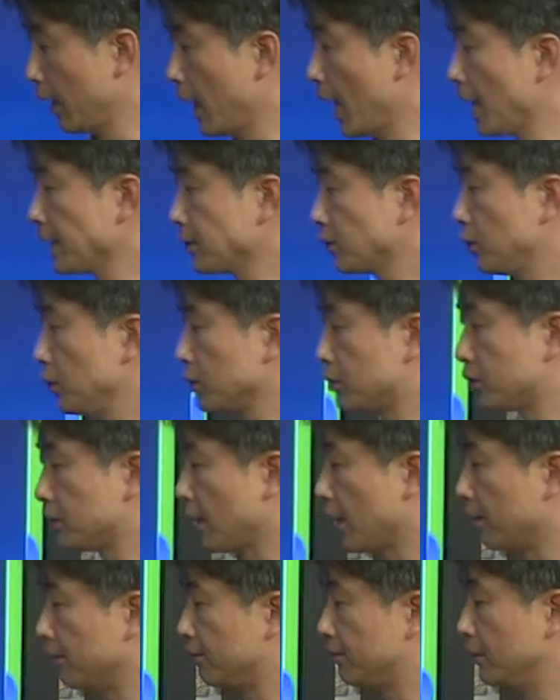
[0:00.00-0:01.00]
ask
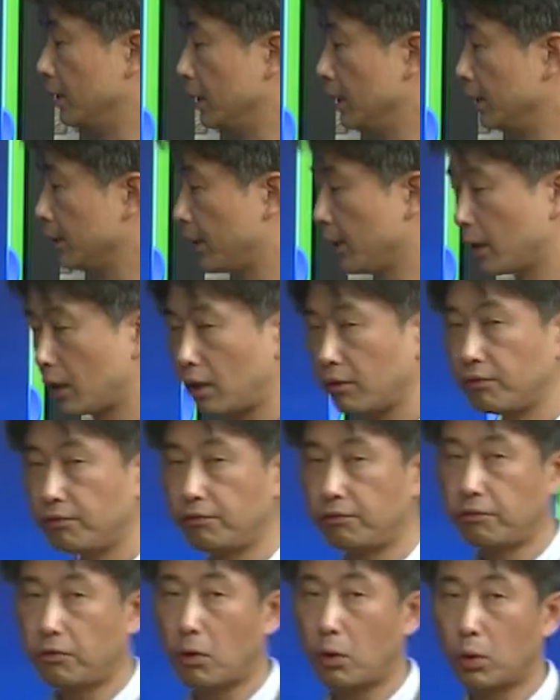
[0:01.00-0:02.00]
yourself, there are
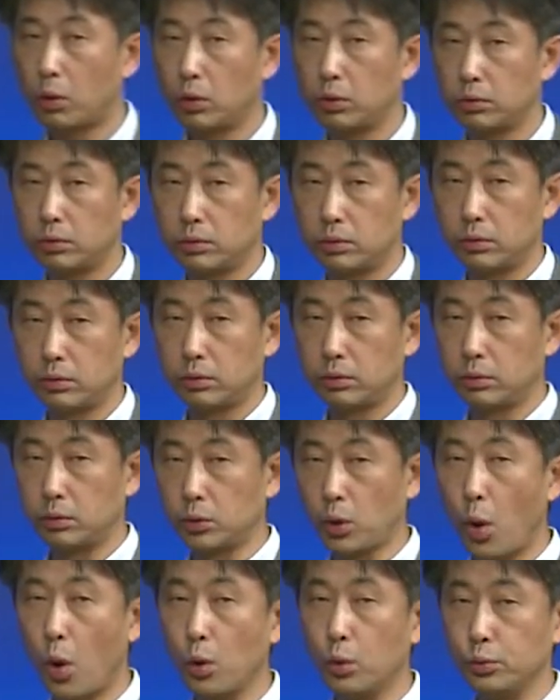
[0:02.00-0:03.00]
4
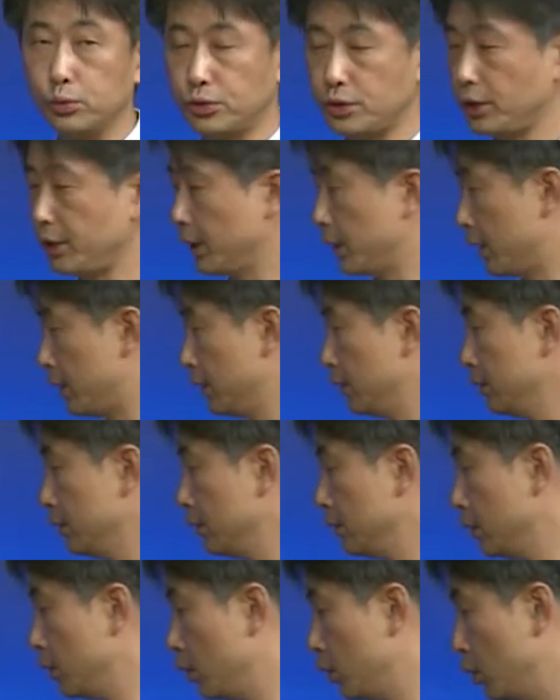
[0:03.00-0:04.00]
rows here.
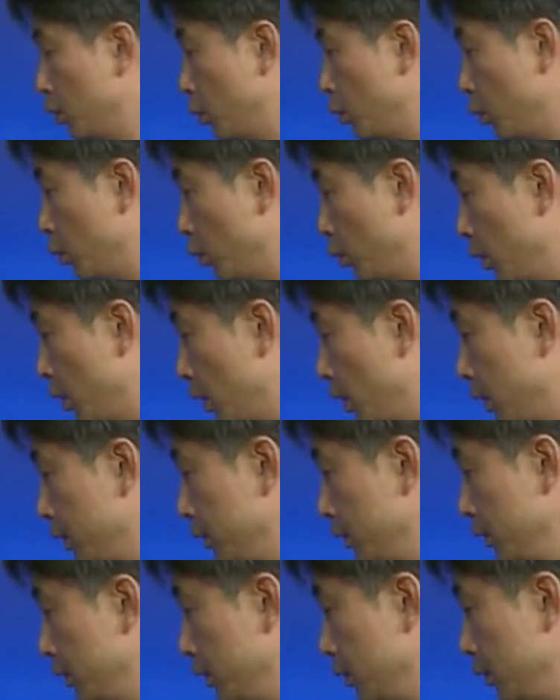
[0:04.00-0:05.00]

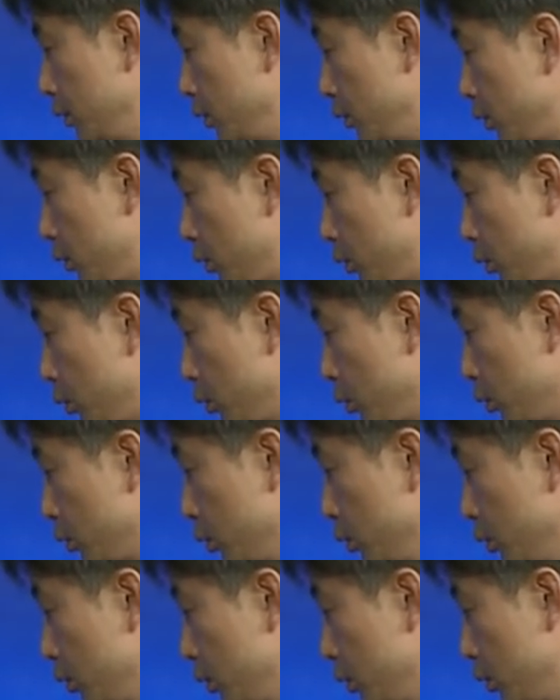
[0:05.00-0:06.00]
1,
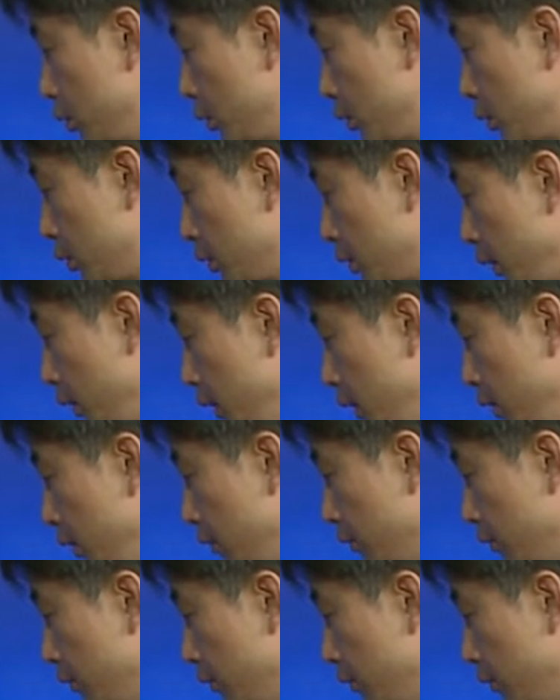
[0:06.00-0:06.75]
2, 3,